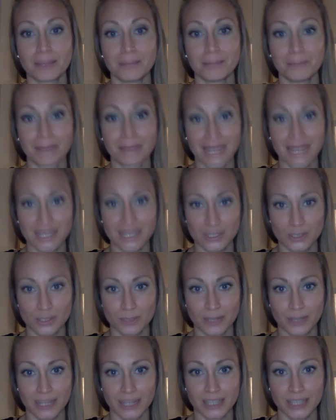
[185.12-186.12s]

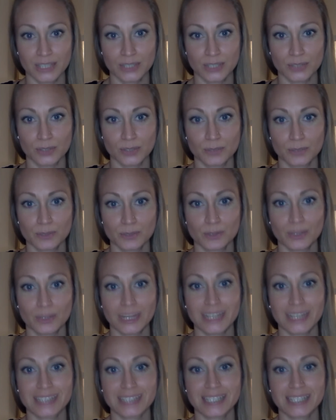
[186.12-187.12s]
mastermind group. So
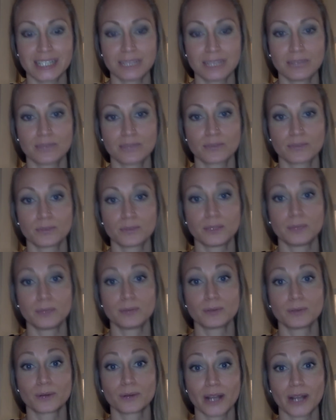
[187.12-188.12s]
that's going to be for
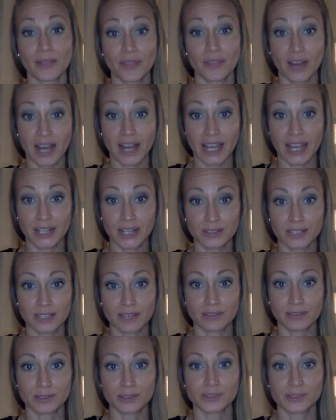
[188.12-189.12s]
people who are at the higher
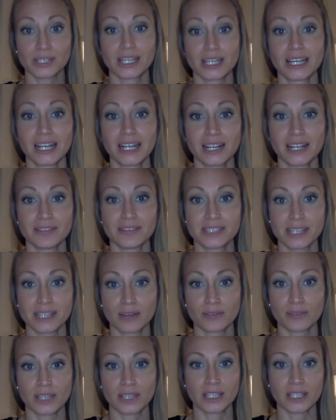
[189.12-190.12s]
levels of
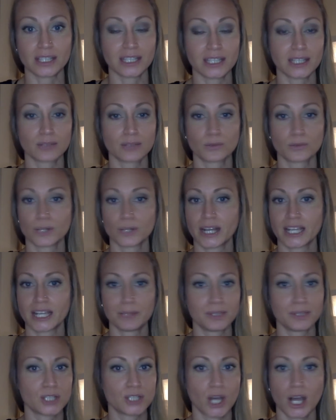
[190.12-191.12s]
self healing. We're not going
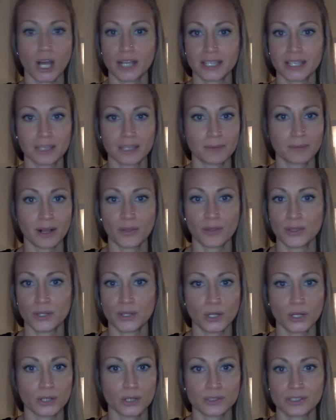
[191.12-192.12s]
to be talking about the
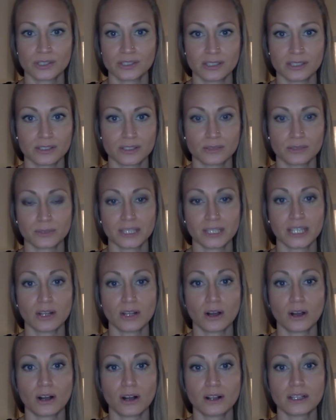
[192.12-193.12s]
narcissist really at
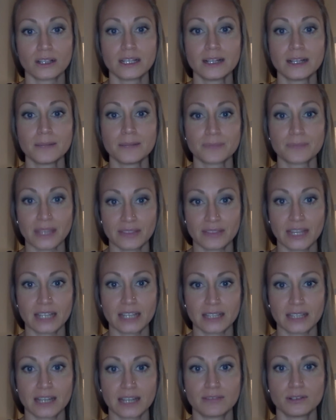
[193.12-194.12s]
all at
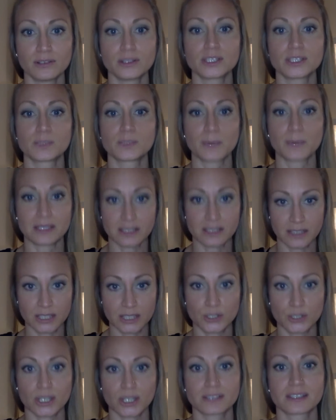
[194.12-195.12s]
that level. It's basically
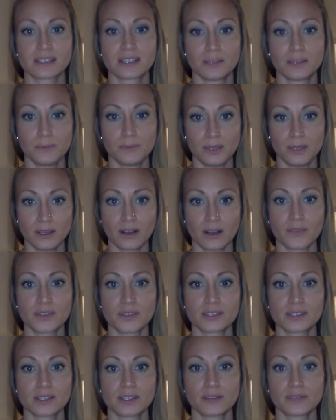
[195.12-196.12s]
just going to be on the
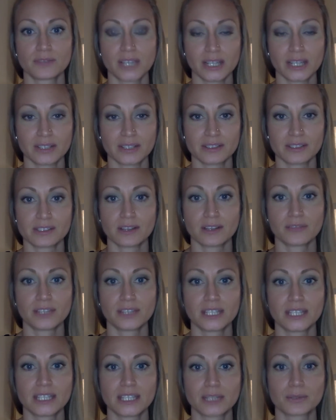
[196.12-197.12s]
self care and self
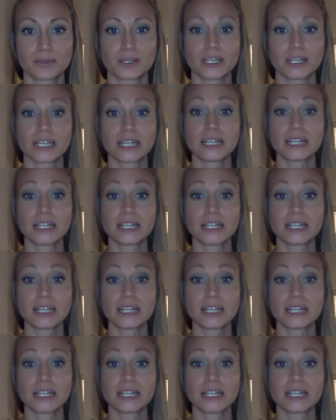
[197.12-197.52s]
healing work